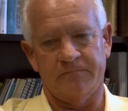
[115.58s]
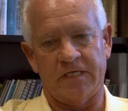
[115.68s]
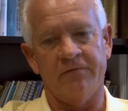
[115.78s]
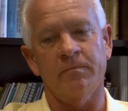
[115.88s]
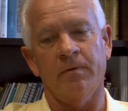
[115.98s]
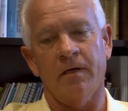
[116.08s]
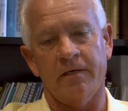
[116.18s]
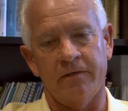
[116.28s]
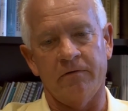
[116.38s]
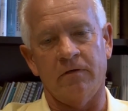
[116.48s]

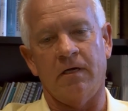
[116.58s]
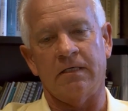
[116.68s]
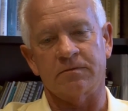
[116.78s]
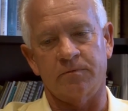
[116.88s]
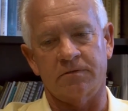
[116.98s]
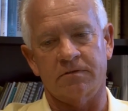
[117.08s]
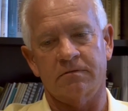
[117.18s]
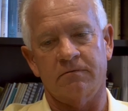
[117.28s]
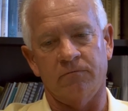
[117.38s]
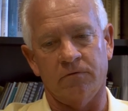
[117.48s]
Everybody here at hospice,
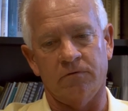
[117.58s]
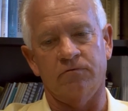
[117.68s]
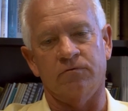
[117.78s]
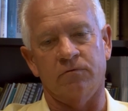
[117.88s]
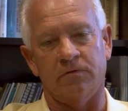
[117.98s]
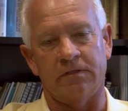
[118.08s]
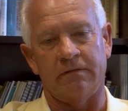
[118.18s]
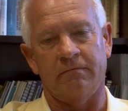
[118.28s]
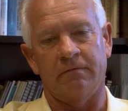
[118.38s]
really and truly,